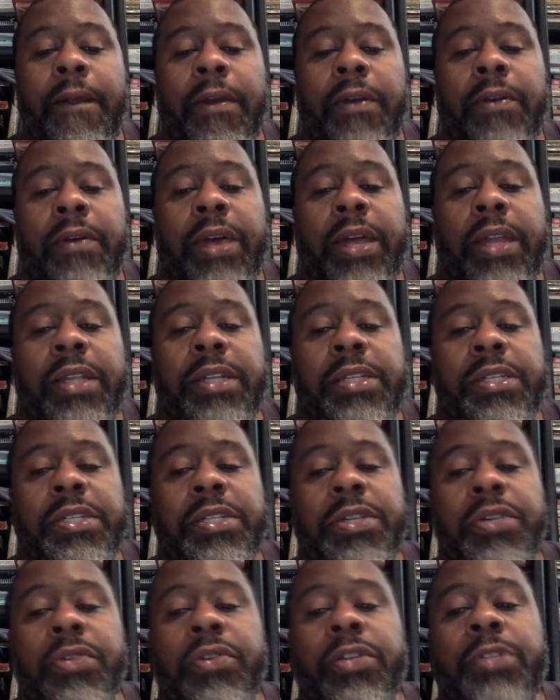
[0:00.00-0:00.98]
right? This
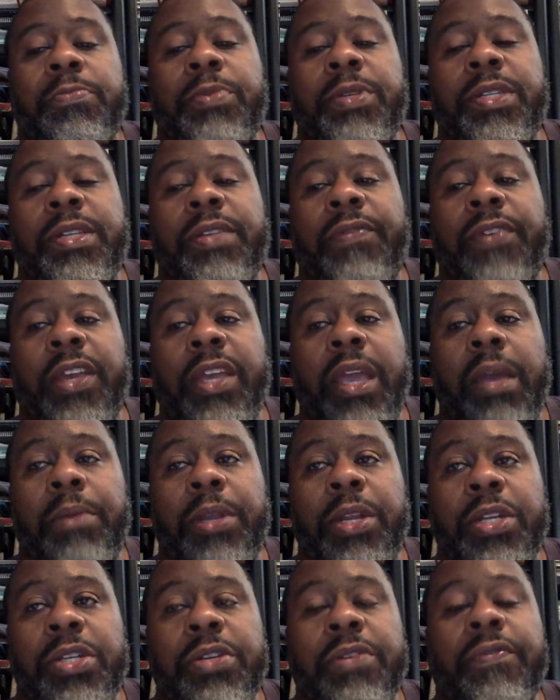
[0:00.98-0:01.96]
is your specific
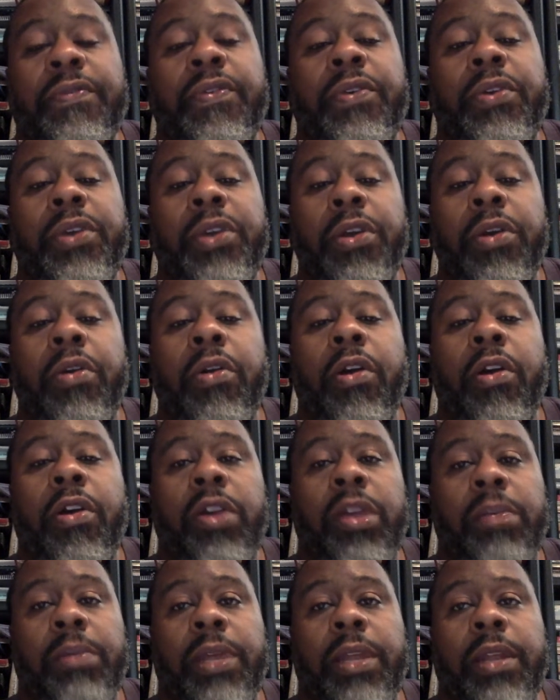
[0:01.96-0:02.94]
ammunition for your
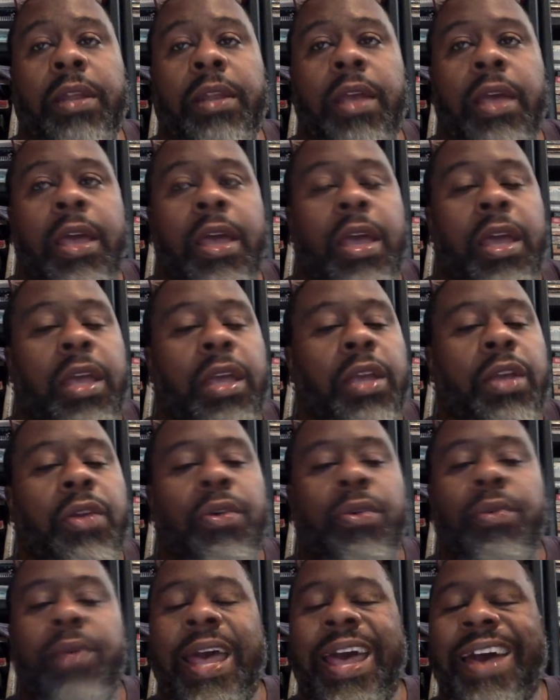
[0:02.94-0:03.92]
argument. You
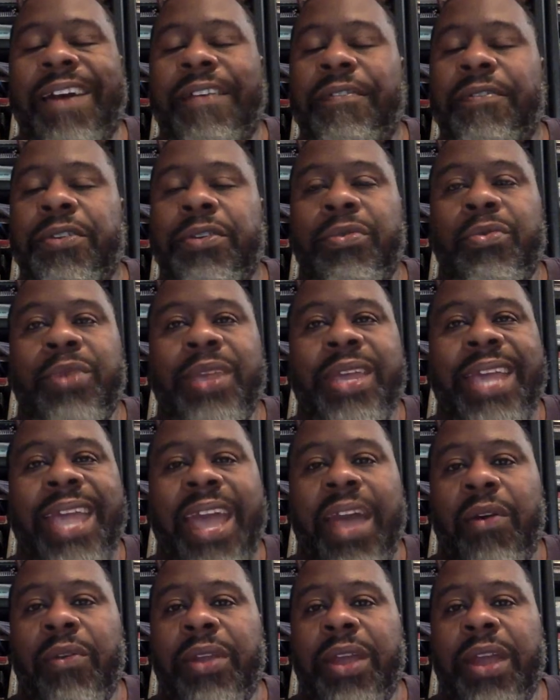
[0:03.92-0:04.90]
don't have to
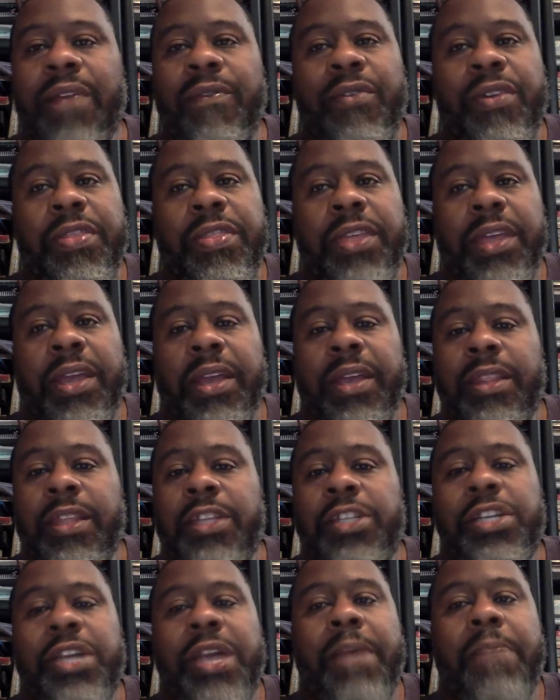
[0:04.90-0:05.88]
recount everything in the
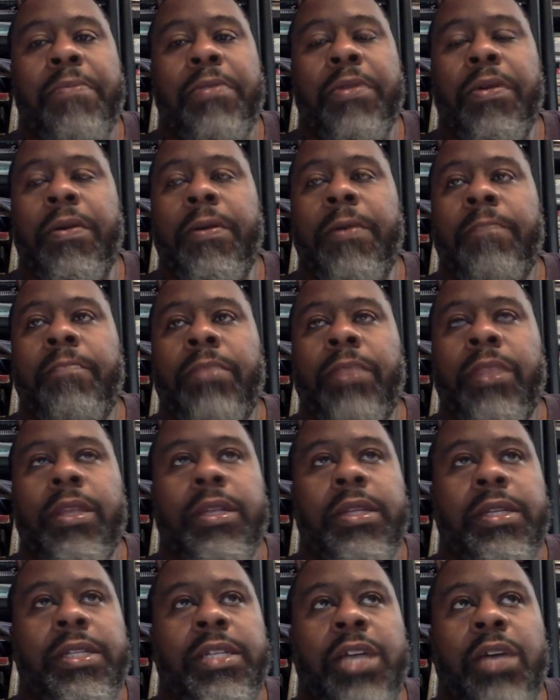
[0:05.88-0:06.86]
chapter
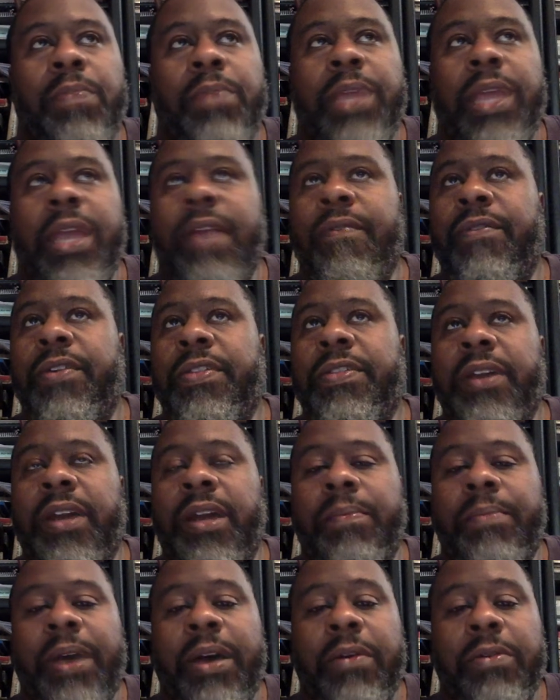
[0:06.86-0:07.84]
to tell me everything
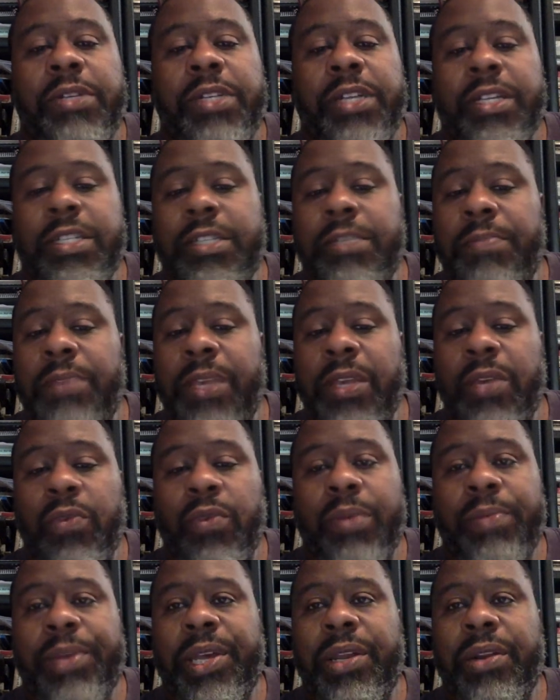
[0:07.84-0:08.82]
about Chesapeake
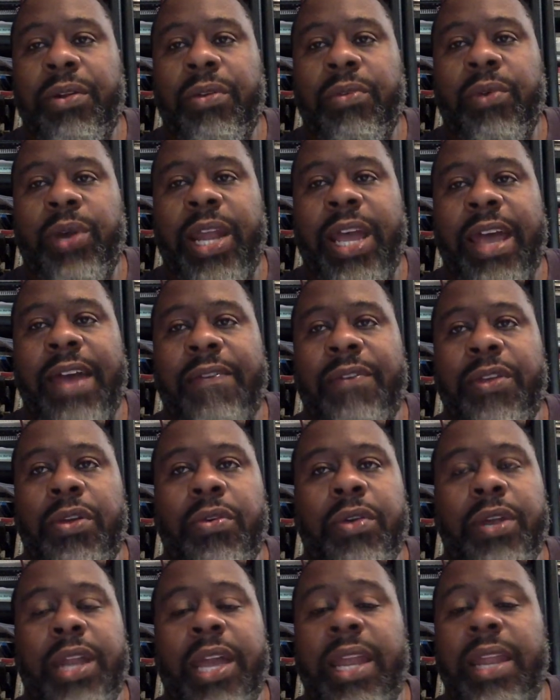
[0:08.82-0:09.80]
women or what have you,
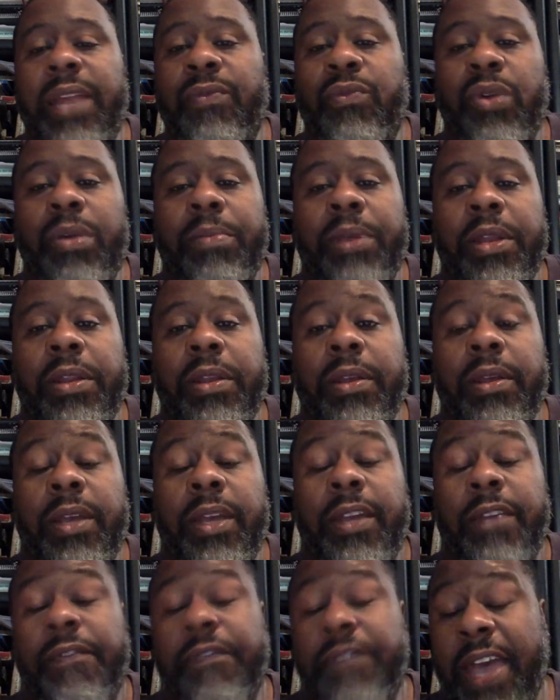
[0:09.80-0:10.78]
or Native women.
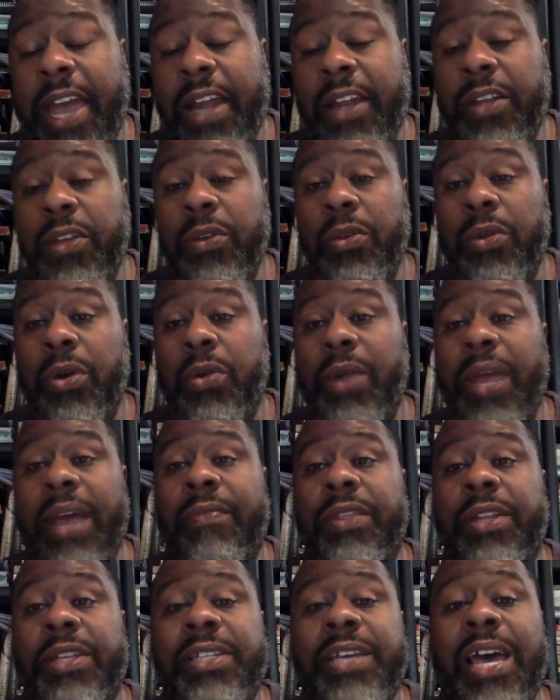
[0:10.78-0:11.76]
In fact, you don't
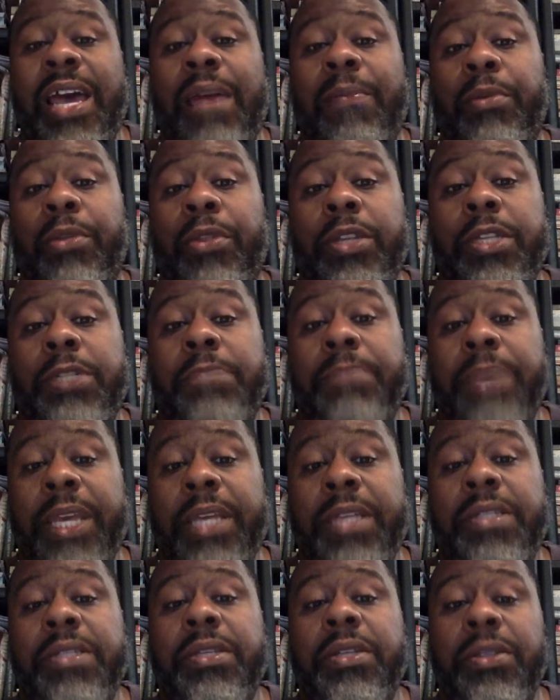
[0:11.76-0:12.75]
have the time or the
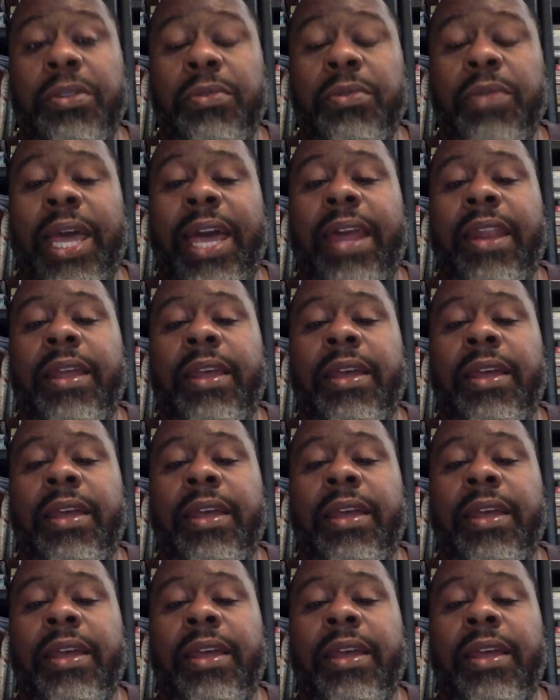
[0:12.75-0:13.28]
space to do that.